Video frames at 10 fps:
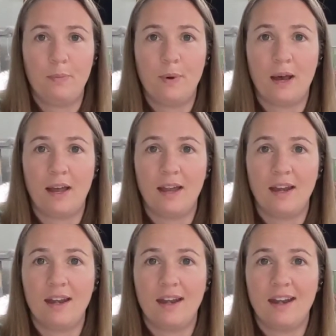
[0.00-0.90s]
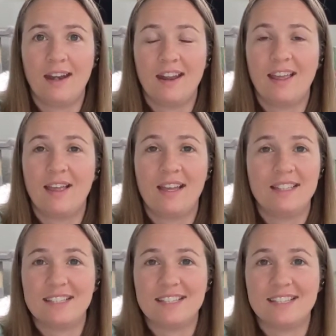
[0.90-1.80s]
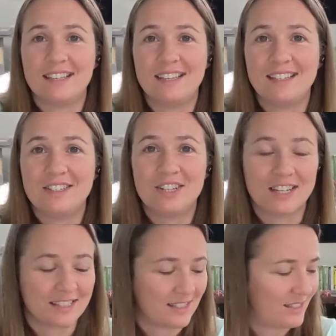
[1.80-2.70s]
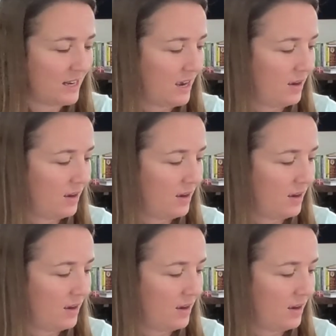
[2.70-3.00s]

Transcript: but it's easy. Just